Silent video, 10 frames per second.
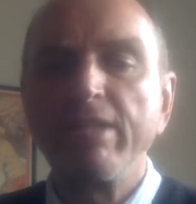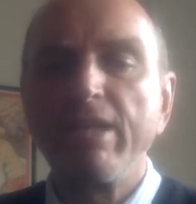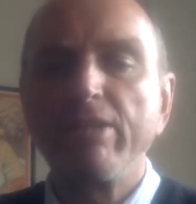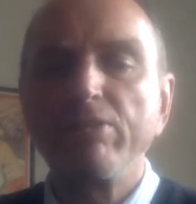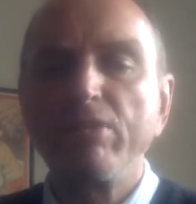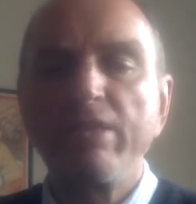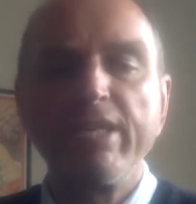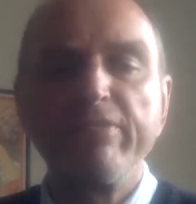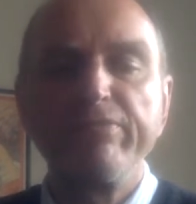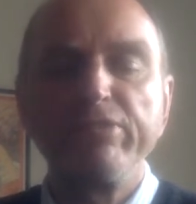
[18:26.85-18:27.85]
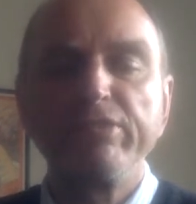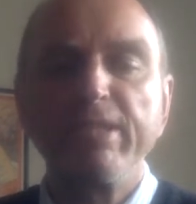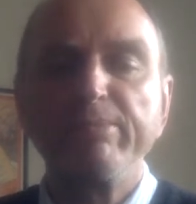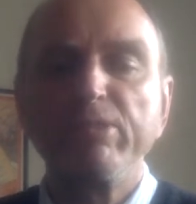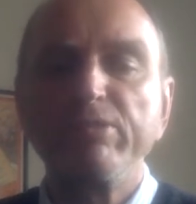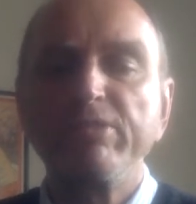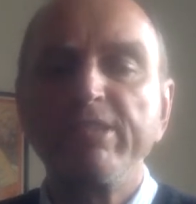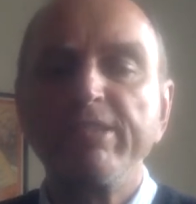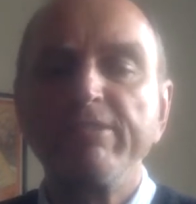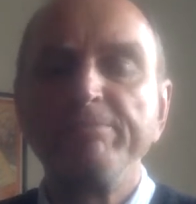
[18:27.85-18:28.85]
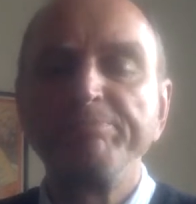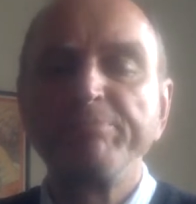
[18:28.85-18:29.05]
I could not hear footsteps on steel.